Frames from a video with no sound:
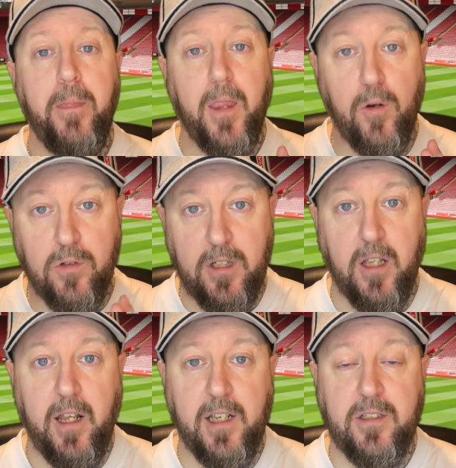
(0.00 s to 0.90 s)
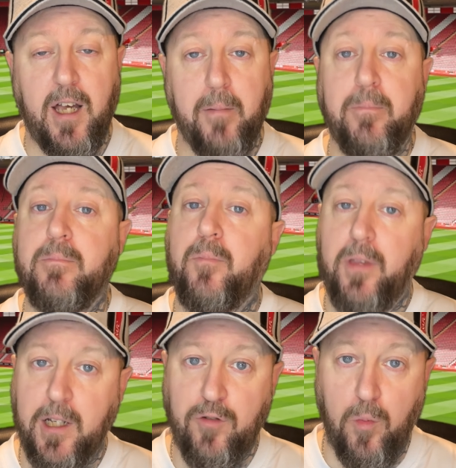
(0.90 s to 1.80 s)
Until the next time,
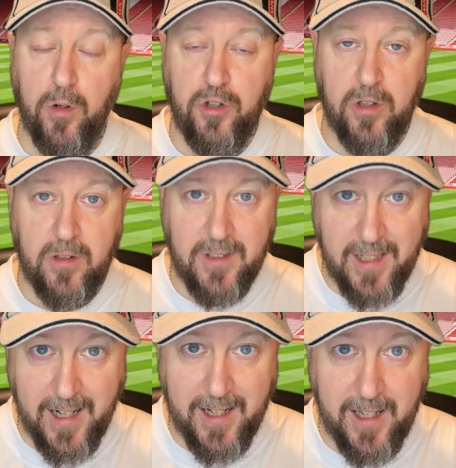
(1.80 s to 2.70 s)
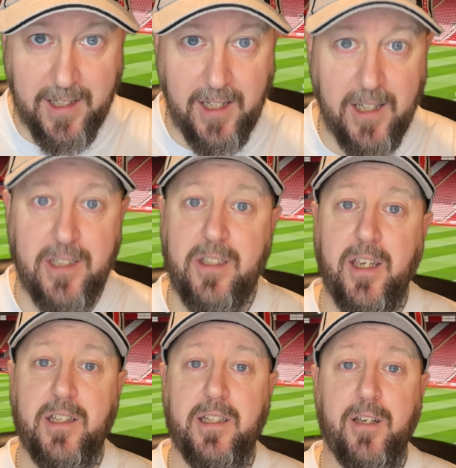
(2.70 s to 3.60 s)
thanks for watching. Take it easy, stay
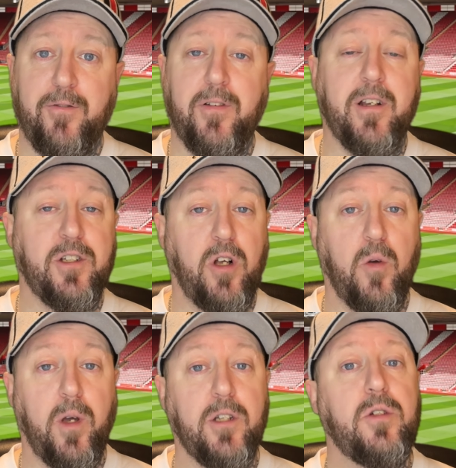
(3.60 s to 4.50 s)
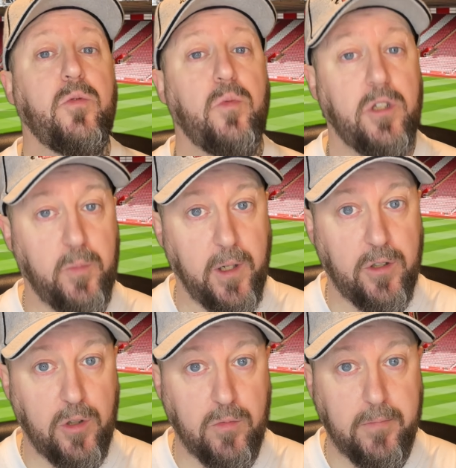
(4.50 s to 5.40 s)
safe, and as always, we'll speak
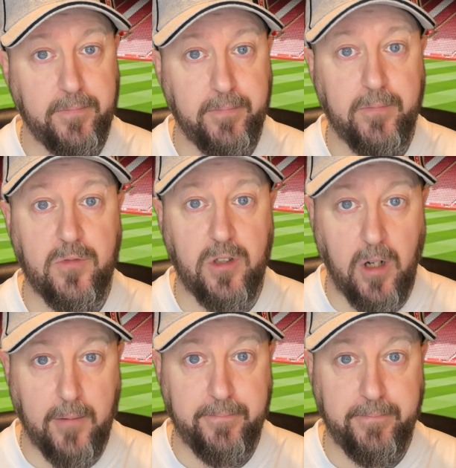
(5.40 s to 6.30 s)
soon. ta